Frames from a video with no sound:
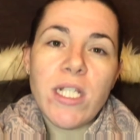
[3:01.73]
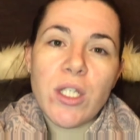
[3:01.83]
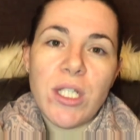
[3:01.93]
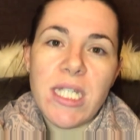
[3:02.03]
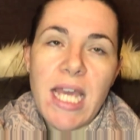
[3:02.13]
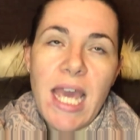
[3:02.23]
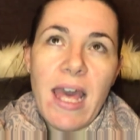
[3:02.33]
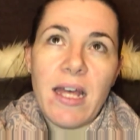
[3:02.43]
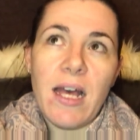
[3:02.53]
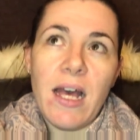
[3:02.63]
good to
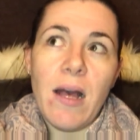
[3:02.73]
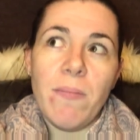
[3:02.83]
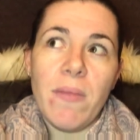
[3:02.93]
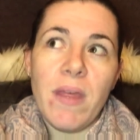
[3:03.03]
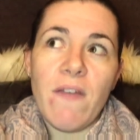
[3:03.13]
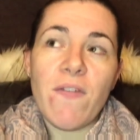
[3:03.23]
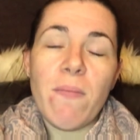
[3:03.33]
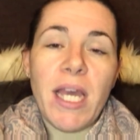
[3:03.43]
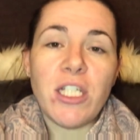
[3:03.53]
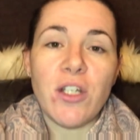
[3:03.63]
get um,
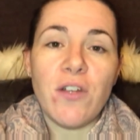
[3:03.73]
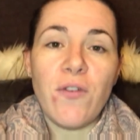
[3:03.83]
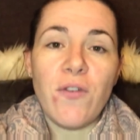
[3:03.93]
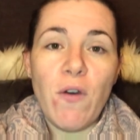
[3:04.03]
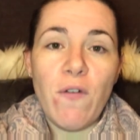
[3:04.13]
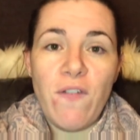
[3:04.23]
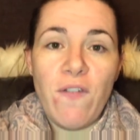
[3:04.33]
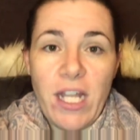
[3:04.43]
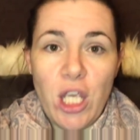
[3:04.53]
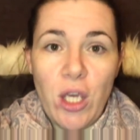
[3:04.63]
information from your
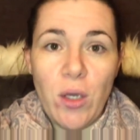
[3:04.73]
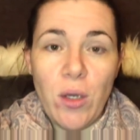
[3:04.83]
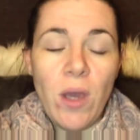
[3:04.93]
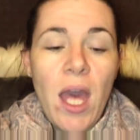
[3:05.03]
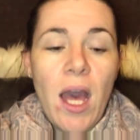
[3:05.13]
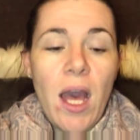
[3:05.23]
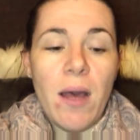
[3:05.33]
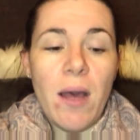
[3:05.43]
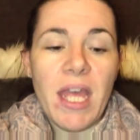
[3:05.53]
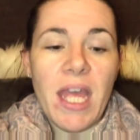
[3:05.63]
venue
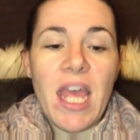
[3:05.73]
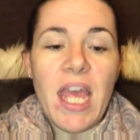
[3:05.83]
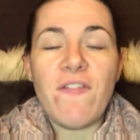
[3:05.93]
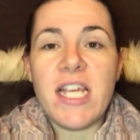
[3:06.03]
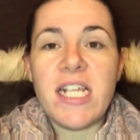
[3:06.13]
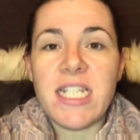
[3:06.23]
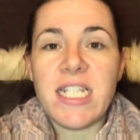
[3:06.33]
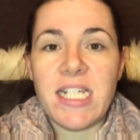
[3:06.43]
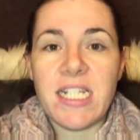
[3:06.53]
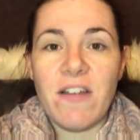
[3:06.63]
um, if this
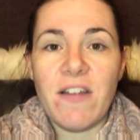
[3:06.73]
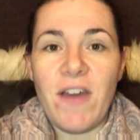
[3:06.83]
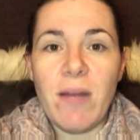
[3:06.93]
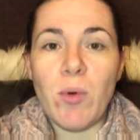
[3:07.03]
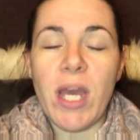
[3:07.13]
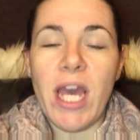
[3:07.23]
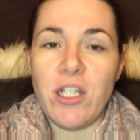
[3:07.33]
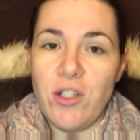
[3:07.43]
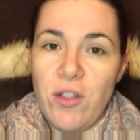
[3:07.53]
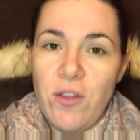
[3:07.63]
day isn't available,
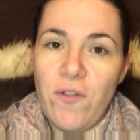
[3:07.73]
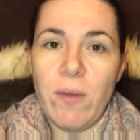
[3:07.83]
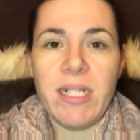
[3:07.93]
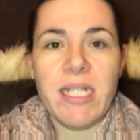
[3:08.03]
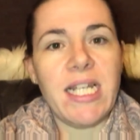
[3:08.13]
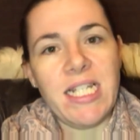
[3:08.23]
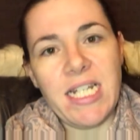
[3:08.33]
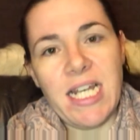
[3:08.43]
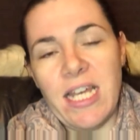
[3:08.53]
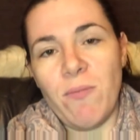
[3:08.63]
can you do the following
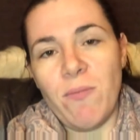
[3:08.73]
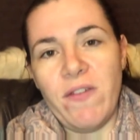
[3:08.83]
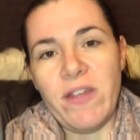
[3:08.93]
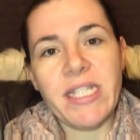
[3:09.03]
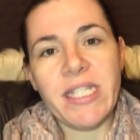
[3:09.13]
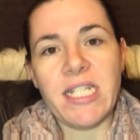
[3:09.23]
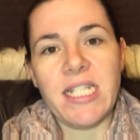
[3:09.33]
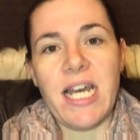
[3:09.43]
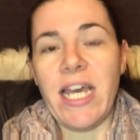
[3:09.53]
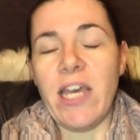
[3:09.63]
Saturday, the previous
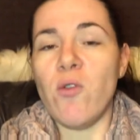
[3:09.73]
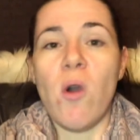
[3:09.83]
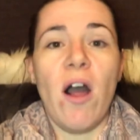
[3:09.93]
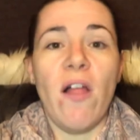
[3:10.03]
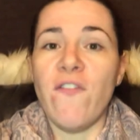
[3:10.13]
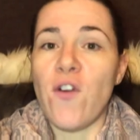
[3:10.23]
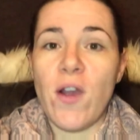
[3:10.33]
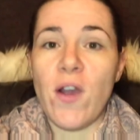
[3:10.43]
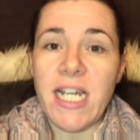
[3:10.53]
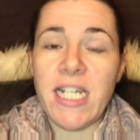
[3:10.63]
Saturday, or are
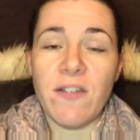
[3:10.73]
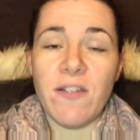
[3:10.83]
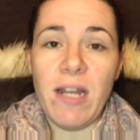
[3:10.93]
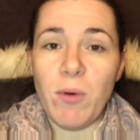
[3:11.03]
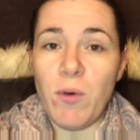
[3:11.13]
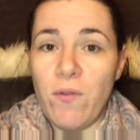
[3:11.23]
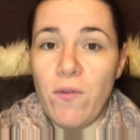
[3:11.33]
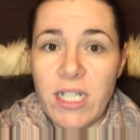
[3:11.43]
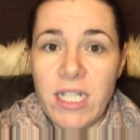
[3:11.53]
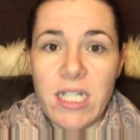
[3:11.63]
Fridays available,
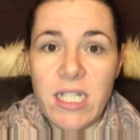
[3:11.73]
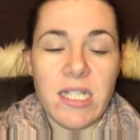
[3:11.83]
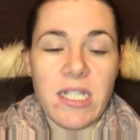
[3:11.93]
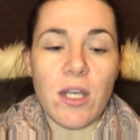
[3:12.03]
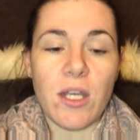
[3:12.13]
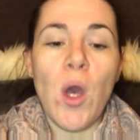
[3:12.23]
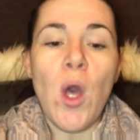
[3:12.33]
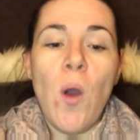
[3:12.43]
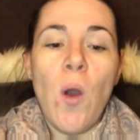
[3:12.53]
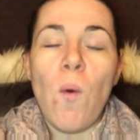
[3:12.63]
for instance? So,
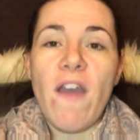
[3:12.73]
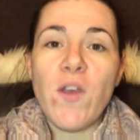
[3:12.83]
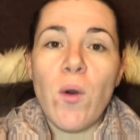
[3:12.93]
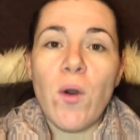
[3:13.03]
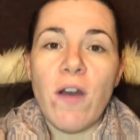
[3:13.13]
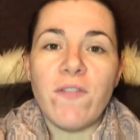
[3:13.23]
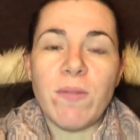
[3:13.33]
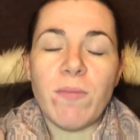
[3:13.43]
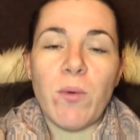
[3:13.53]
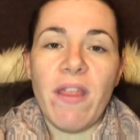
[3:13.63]
whatever you're
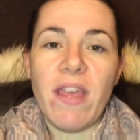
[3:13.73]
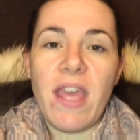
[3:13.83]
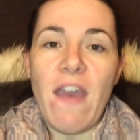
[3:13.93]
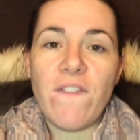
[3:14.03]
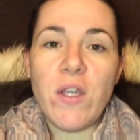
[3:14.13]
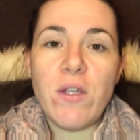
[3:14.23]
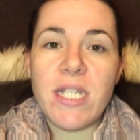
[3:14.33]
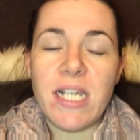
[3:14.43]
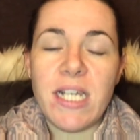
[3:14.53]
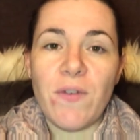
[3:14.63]
comfortable with, get a few
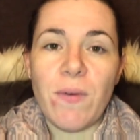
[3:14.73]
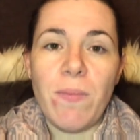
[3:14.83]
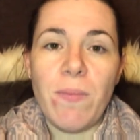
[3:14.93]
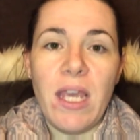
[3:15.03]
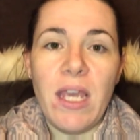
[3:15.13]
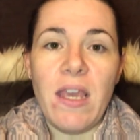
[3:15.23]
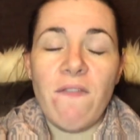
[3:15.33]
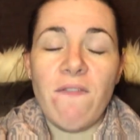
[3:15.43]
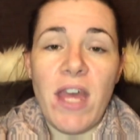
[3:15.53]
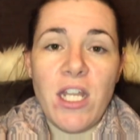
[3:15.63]
dates from
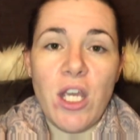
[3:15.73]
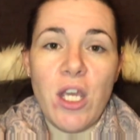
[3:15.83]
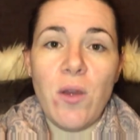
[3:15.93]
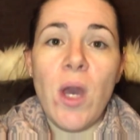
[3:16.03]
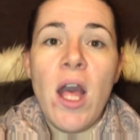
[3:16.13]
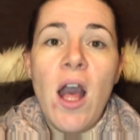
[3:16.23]
the venue